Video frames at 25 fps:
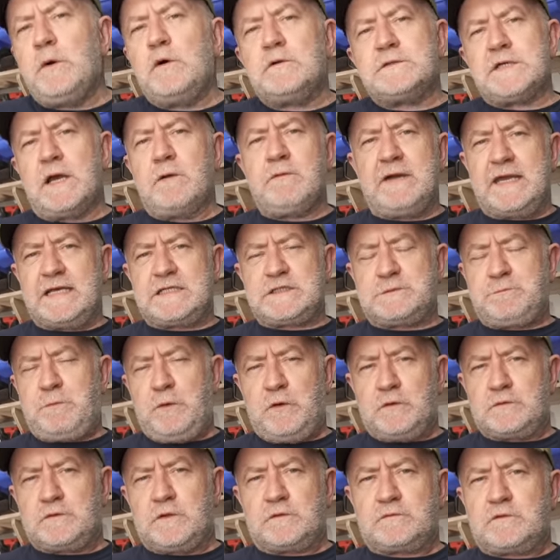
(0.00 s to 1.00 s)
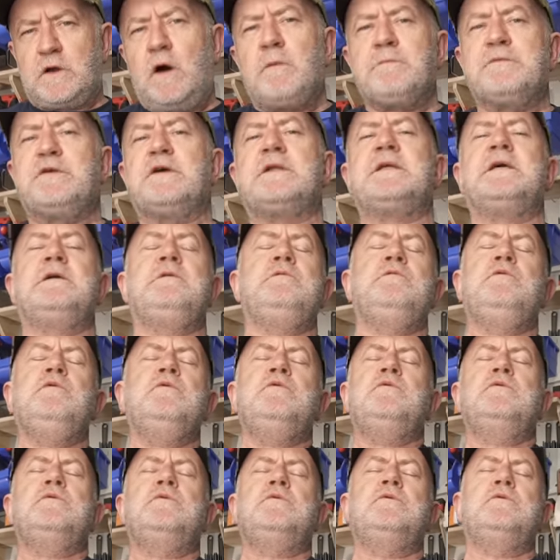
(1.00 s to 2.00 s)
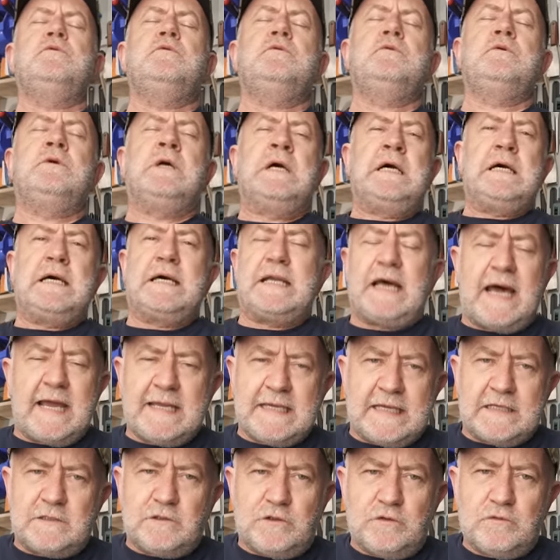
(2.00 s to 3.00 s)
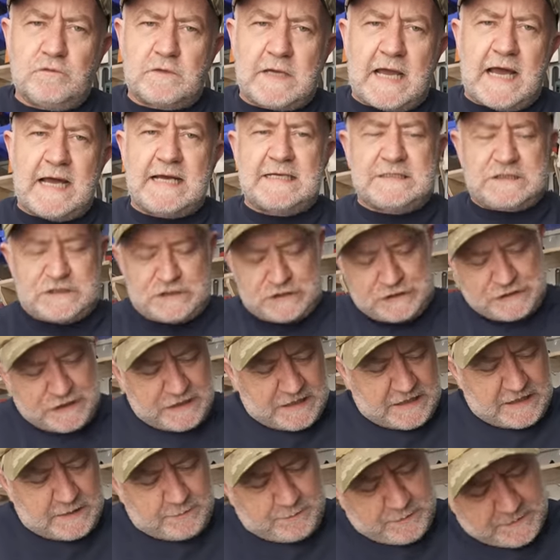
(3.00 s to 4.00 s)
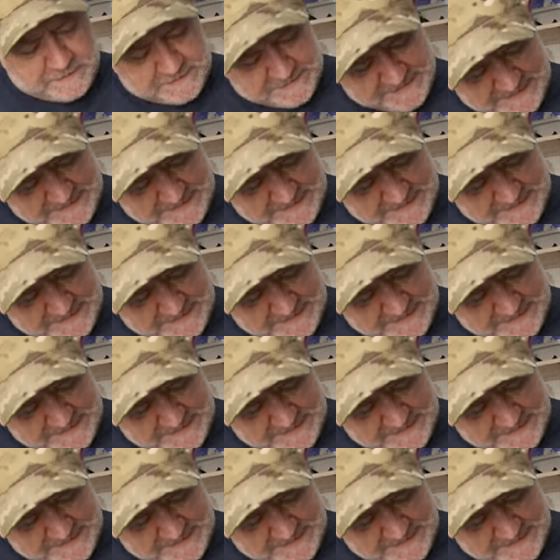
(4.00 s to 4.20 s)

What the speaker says: AutoExpert.com.au, and I get new cars cheap.